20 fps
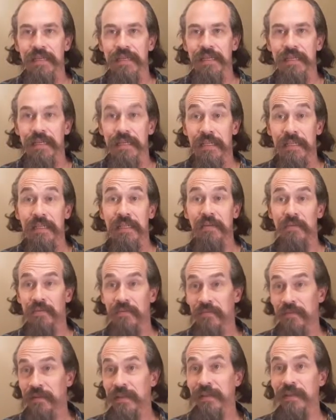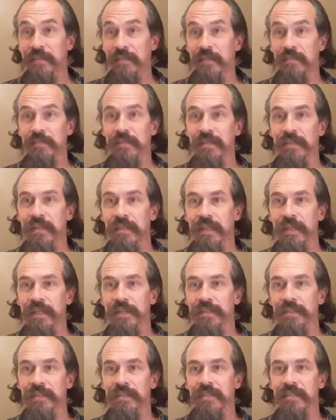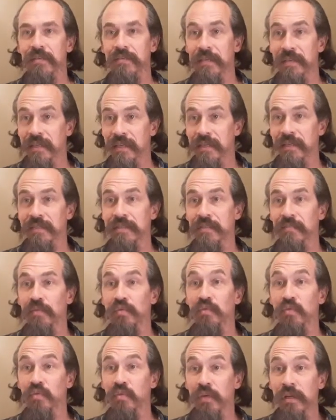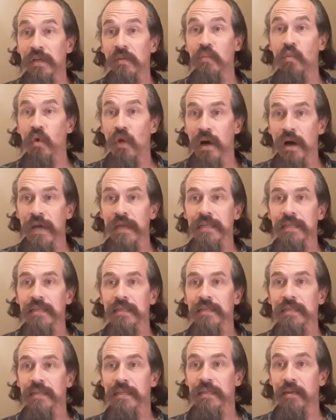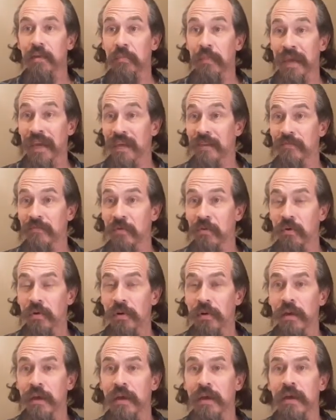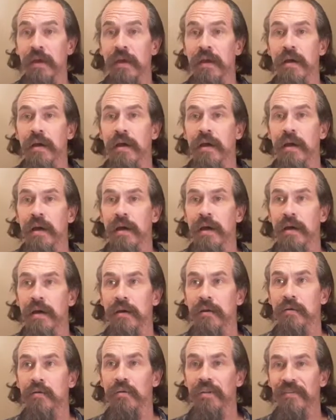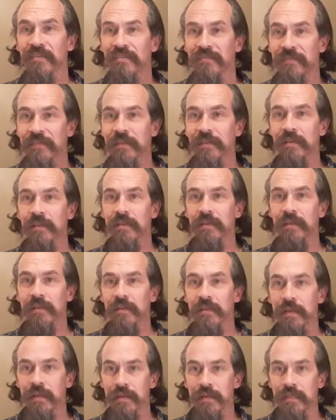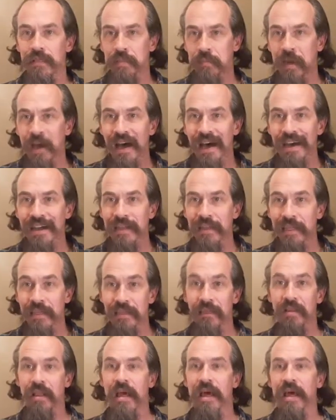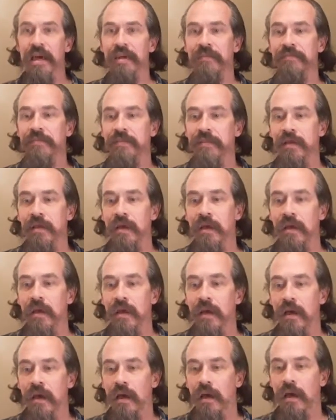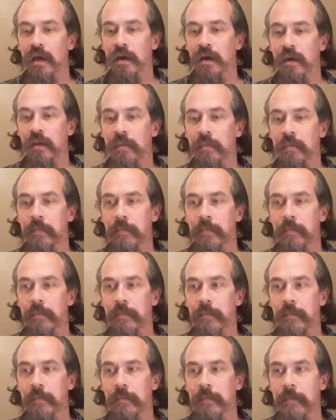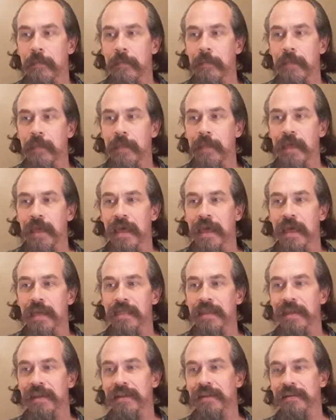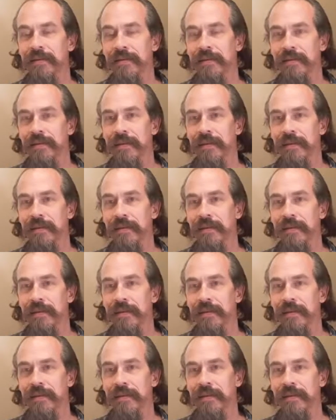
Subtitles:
that would fit in someone's collection, something that someone would want, that they'll pay for? Will it fill a spot in their lives? And then